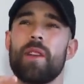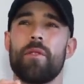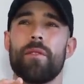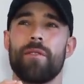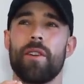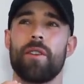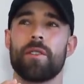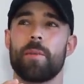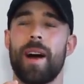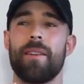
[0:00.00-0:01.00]
not
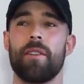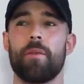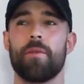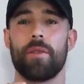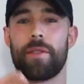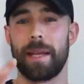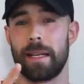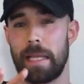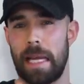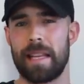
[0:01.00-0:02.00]
vlogs, but I have a lot more
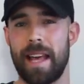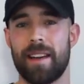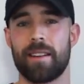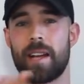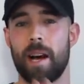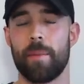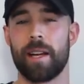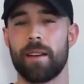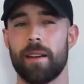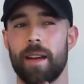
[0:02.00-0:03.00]
things like that
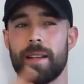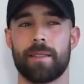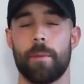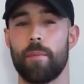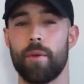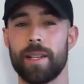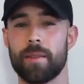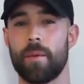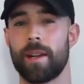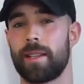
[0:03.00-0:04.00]
coming at some point
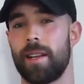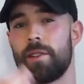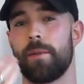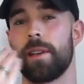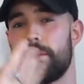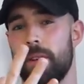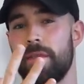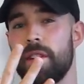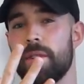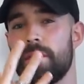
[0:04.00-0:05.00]
when I start doing 3
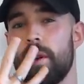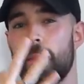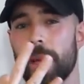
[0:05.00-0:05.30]
videos a